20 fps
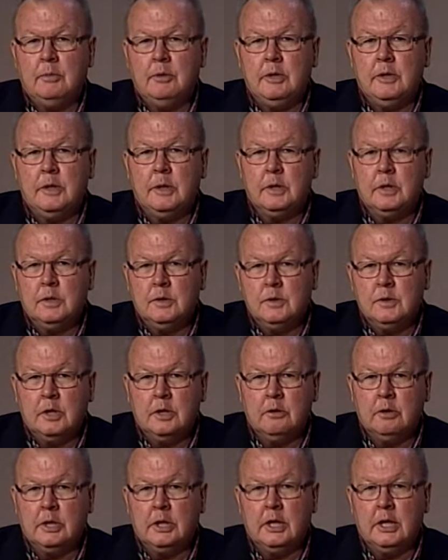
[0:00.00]
be
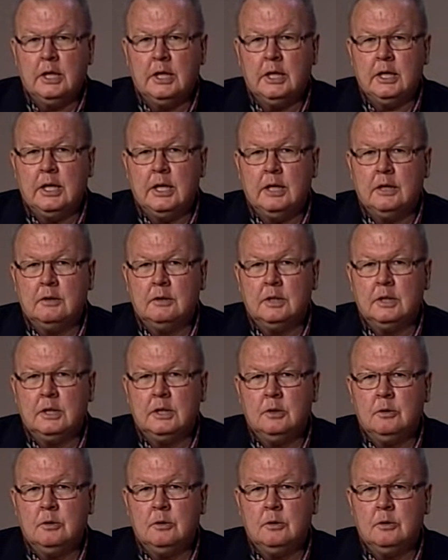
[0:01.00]
considering getting out, uh,